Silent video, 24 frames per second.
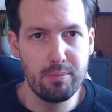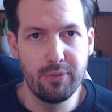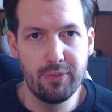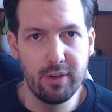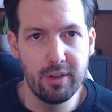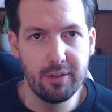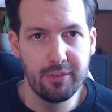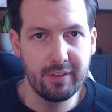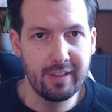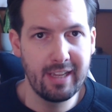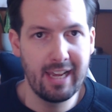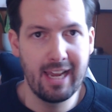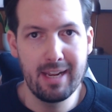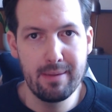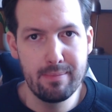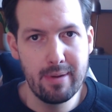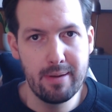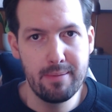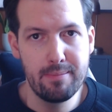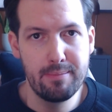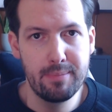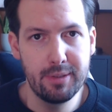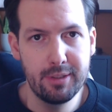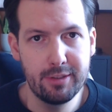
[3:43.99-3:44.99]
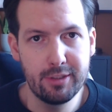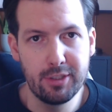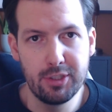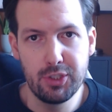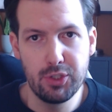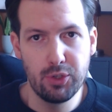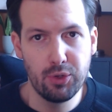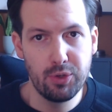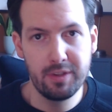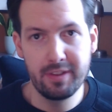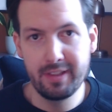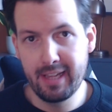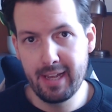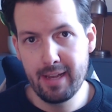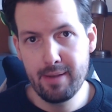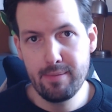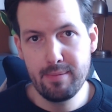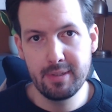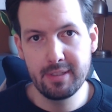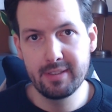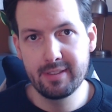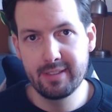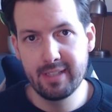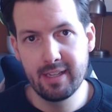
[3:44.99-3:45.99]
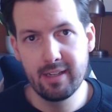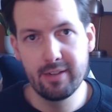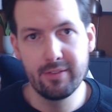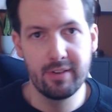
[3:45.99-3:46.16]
full of gang members to join them instead